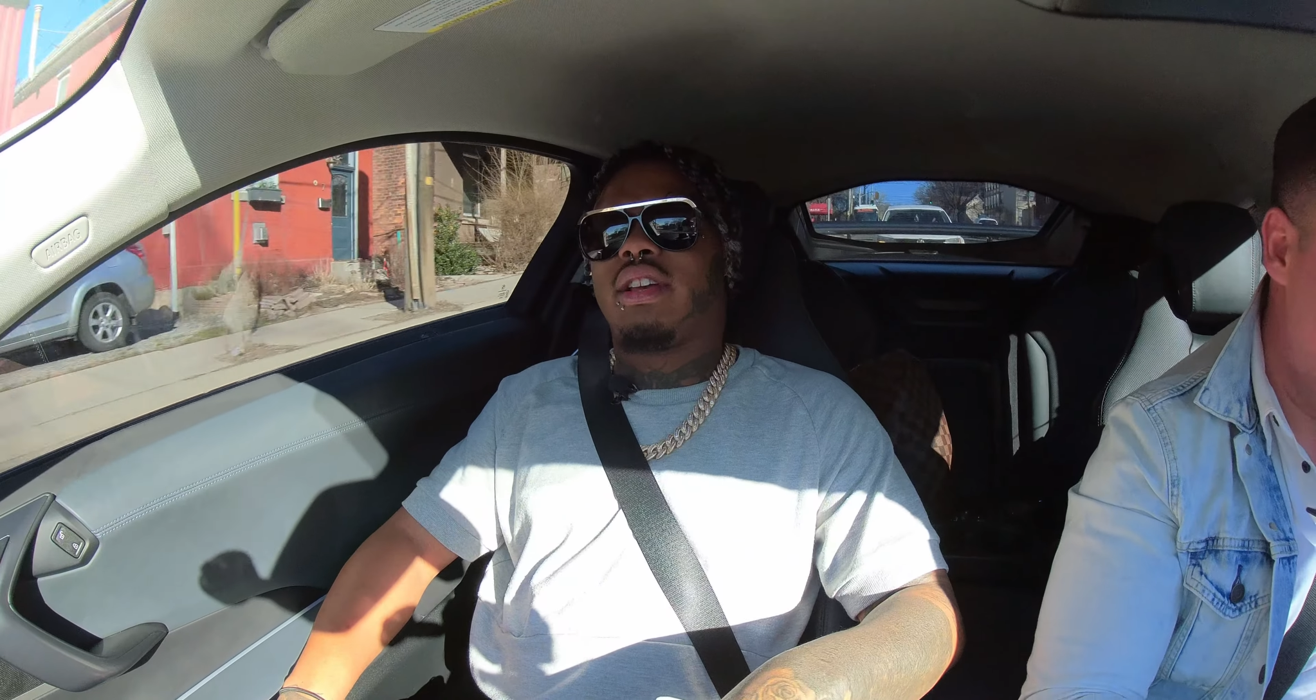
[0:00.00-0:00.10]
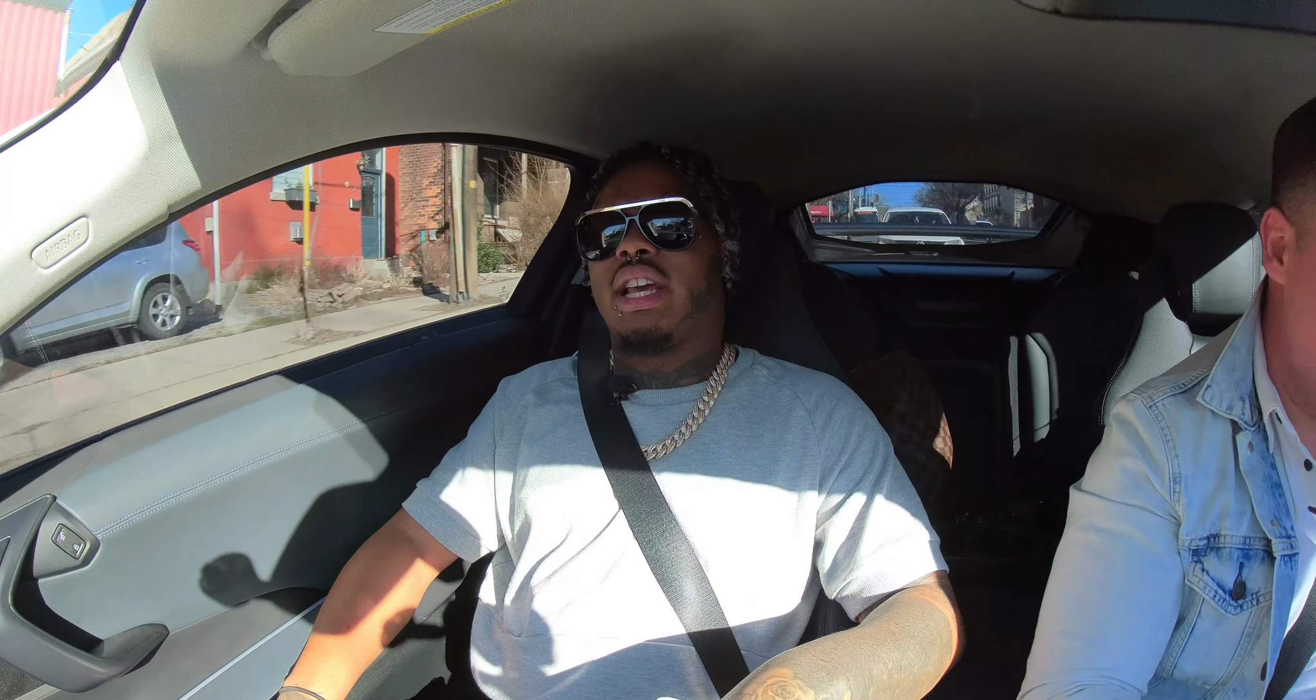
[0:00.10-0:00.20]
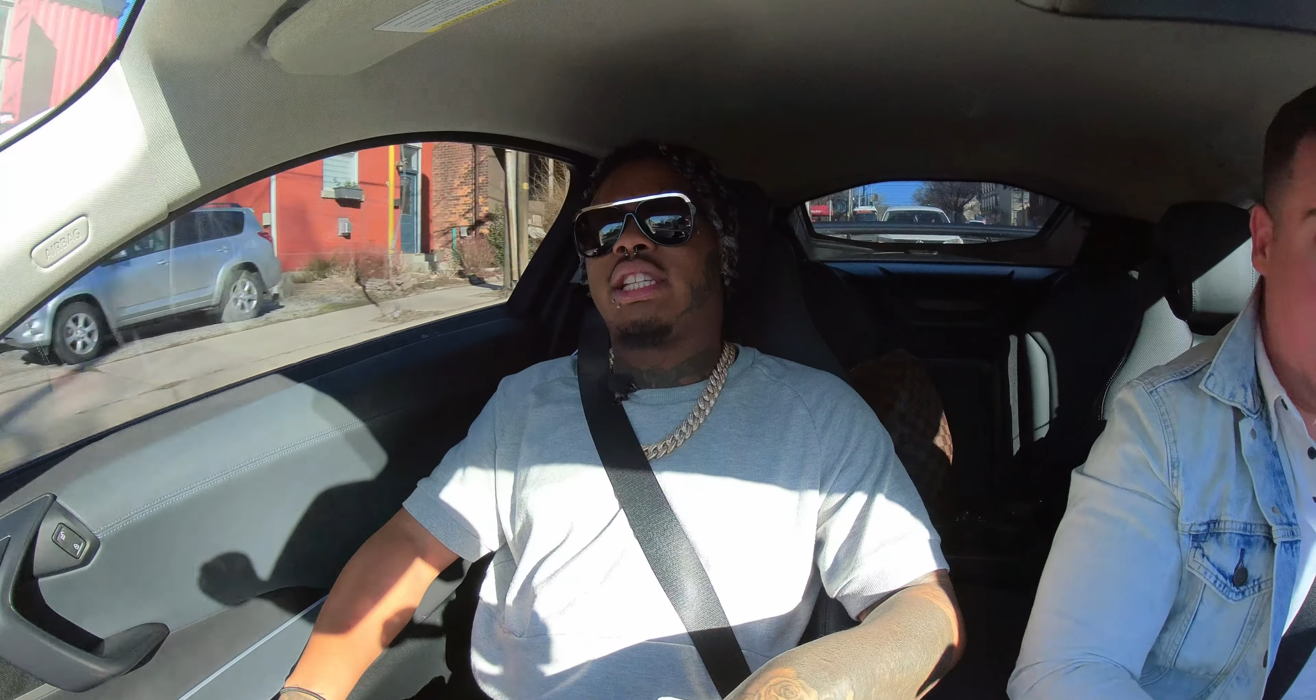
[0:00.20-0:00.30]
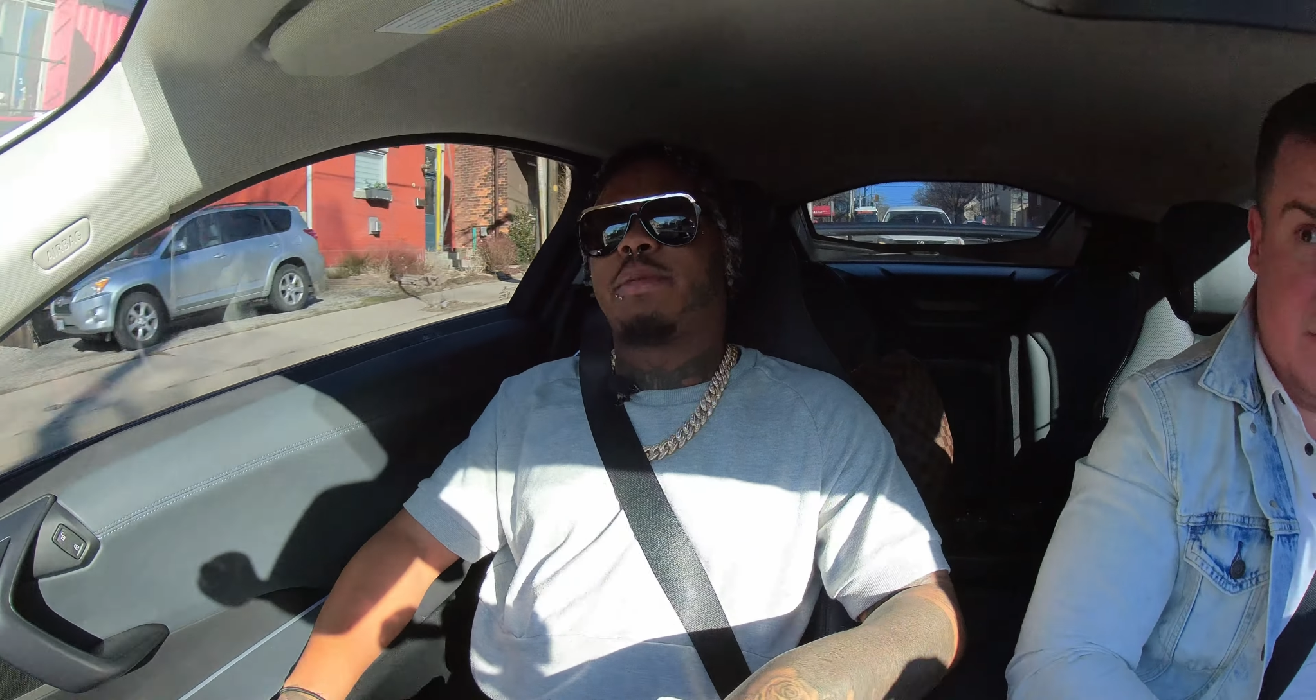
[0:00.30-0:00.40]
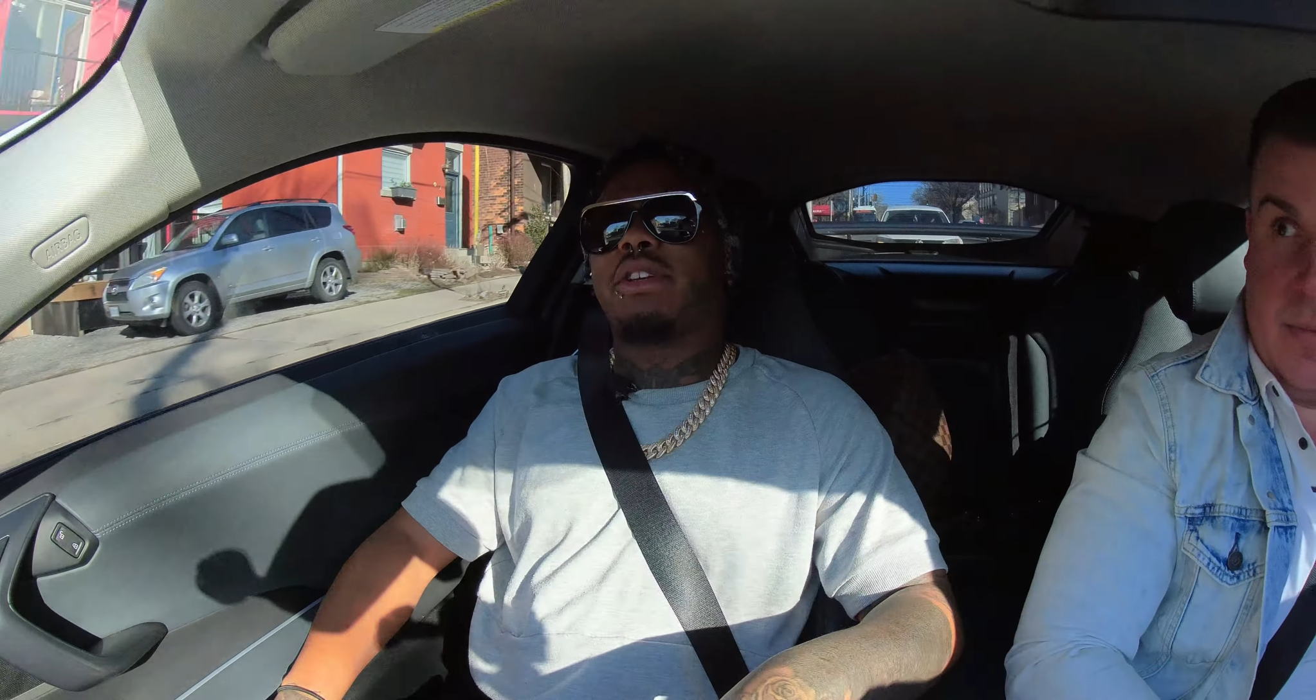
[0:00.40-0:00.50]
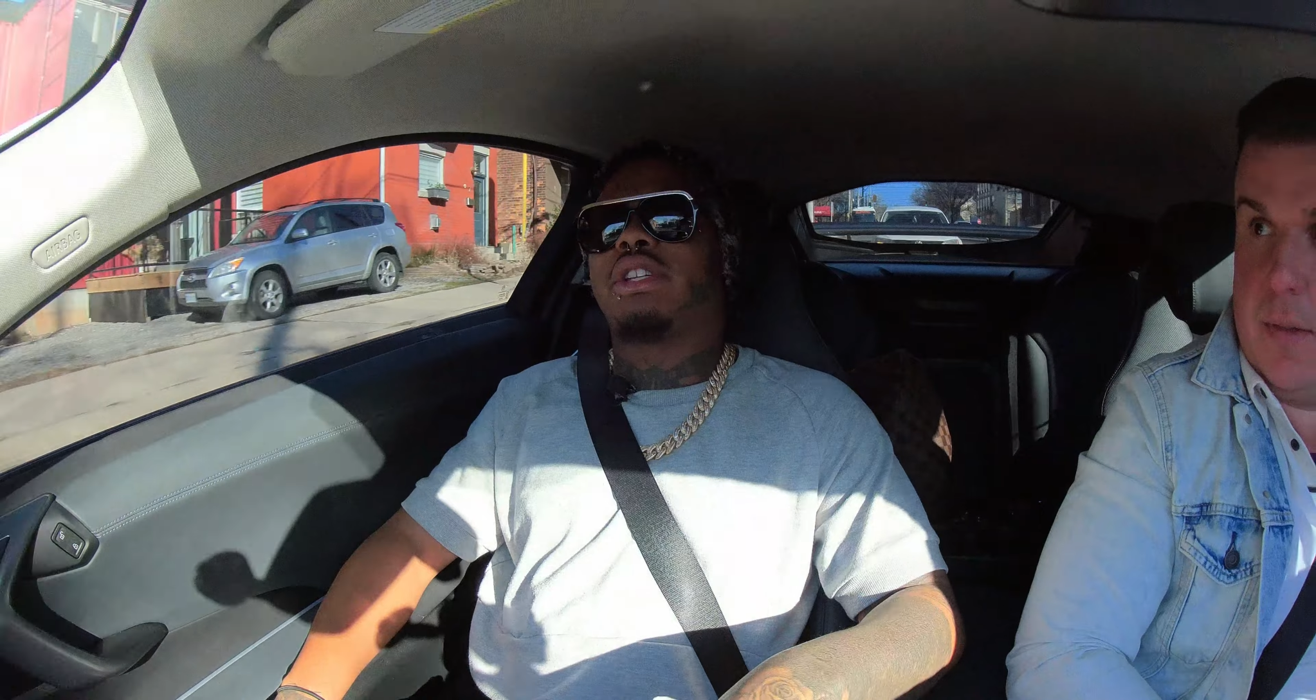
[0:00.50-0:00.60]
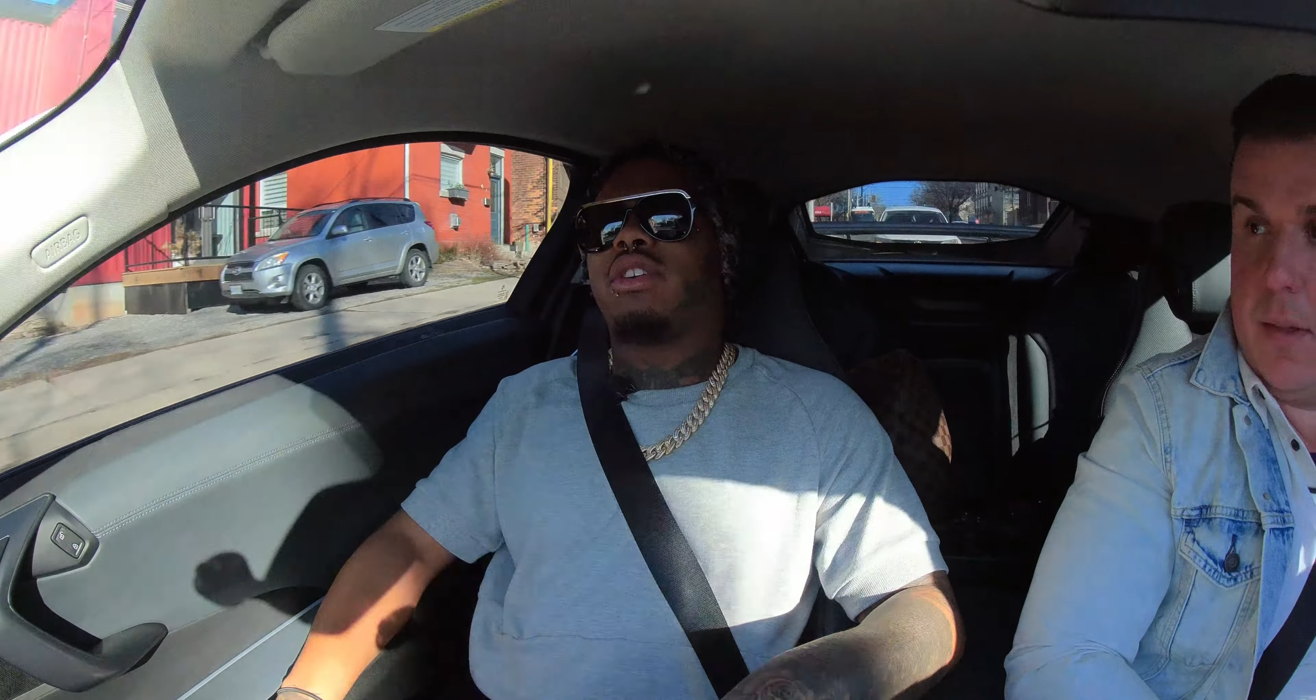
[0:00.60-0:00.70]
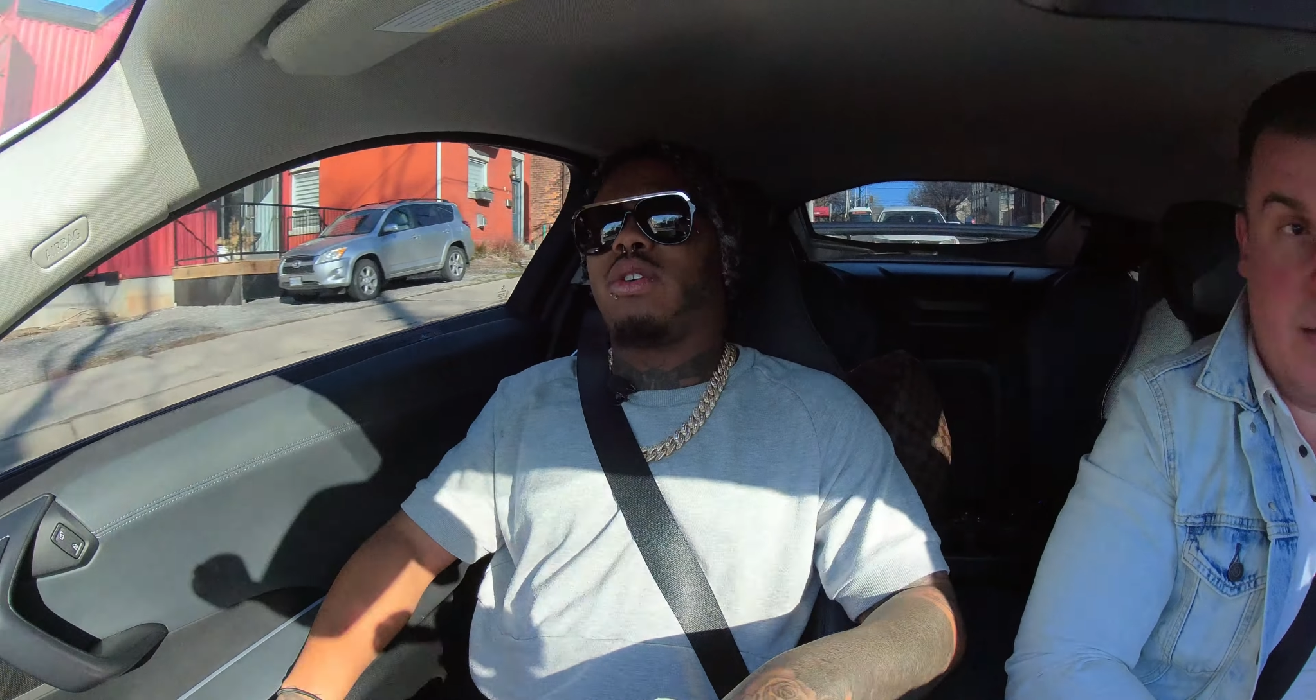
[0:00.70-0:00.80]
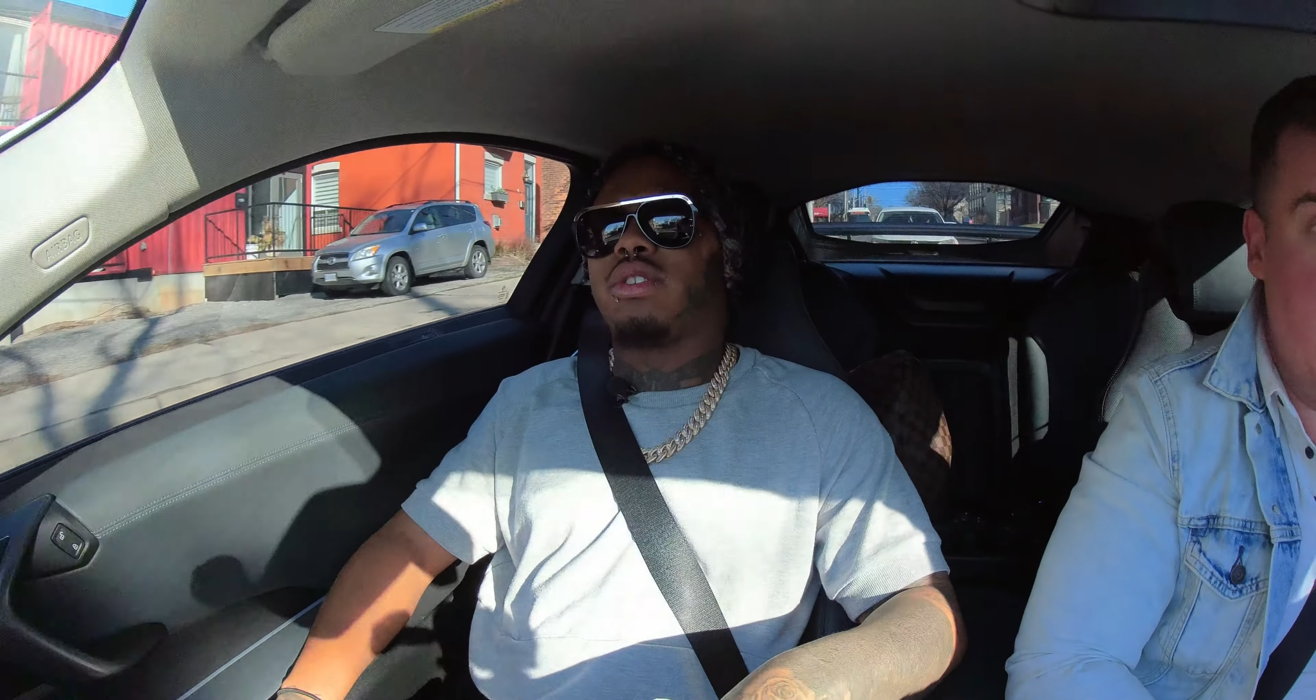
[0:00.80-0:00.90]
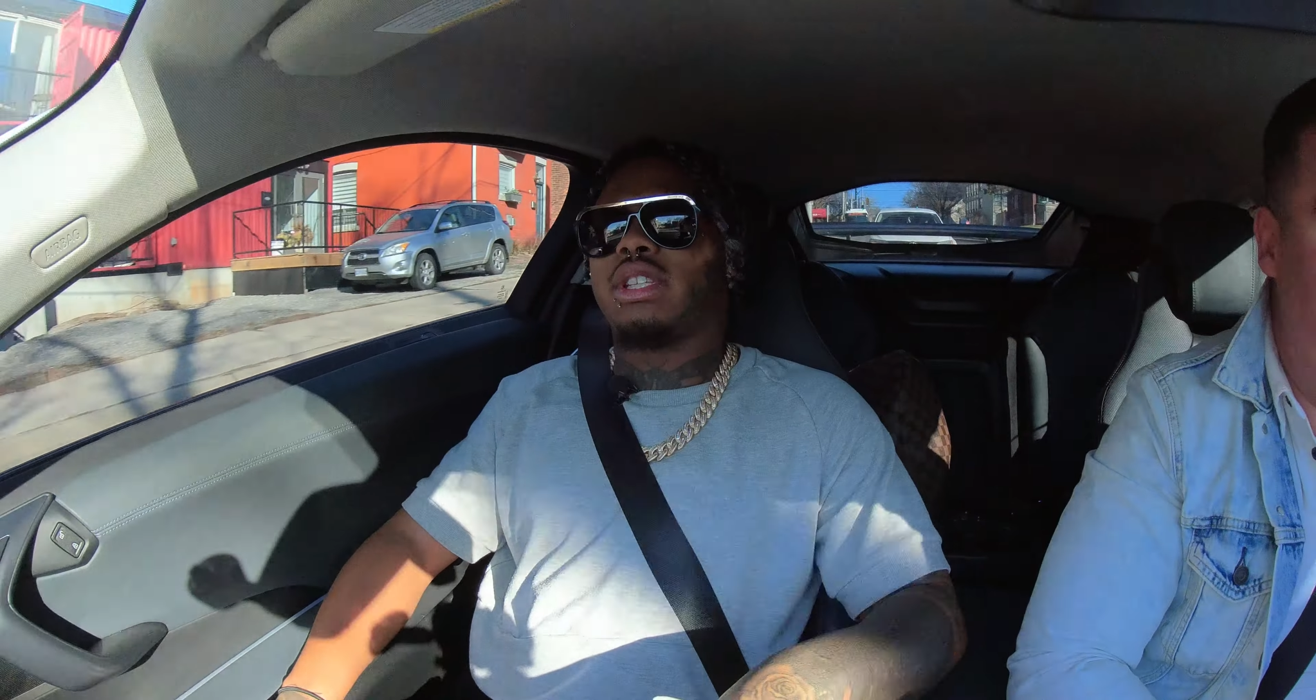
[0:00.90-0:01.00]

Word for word: Especially goals